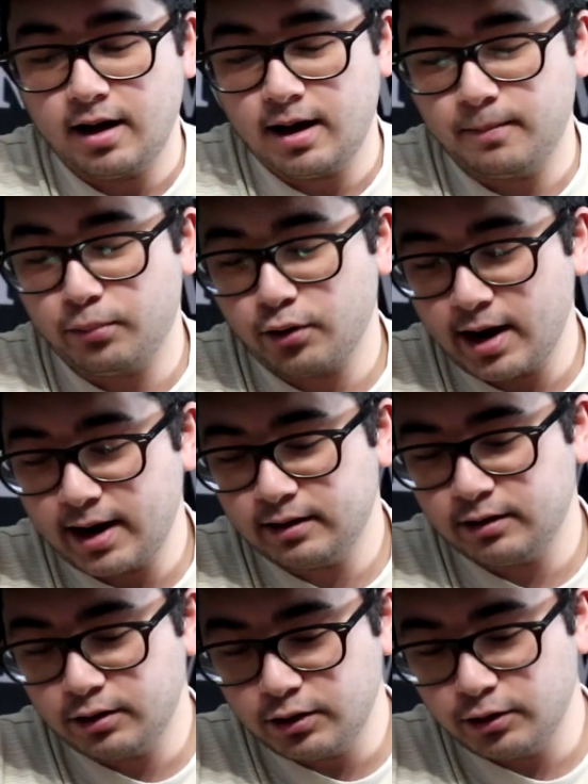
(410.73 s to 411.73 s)
a
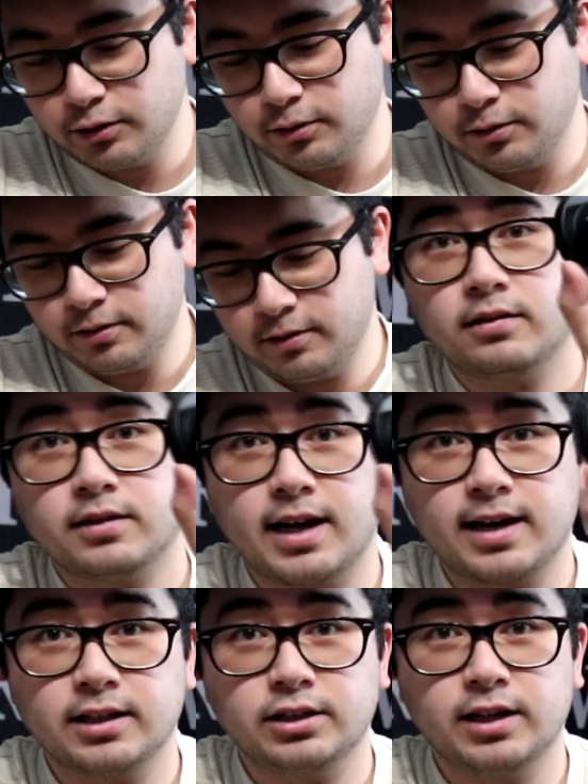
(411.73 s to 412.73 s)
brand new
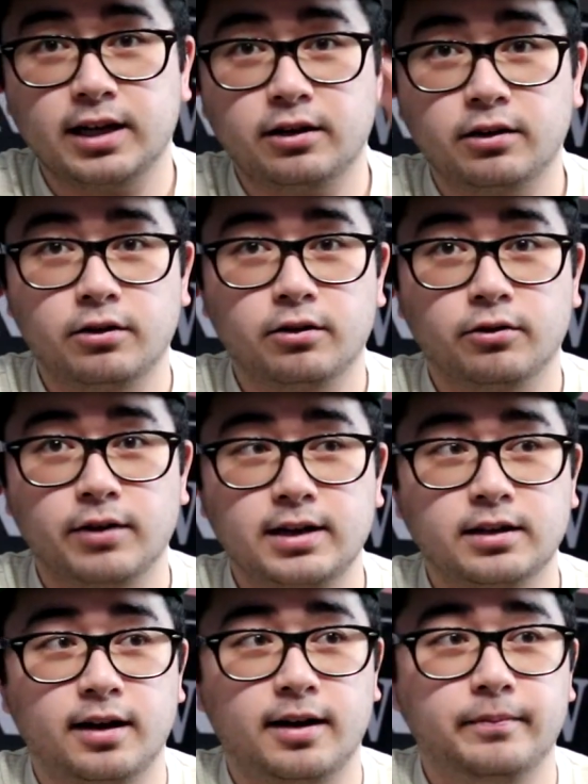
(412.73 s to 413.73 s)
2nd gen
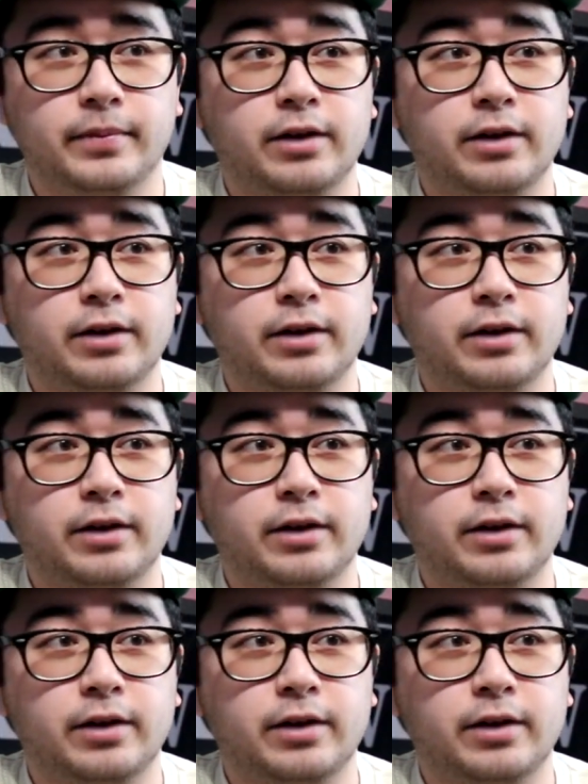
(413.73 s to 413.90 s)
race hub.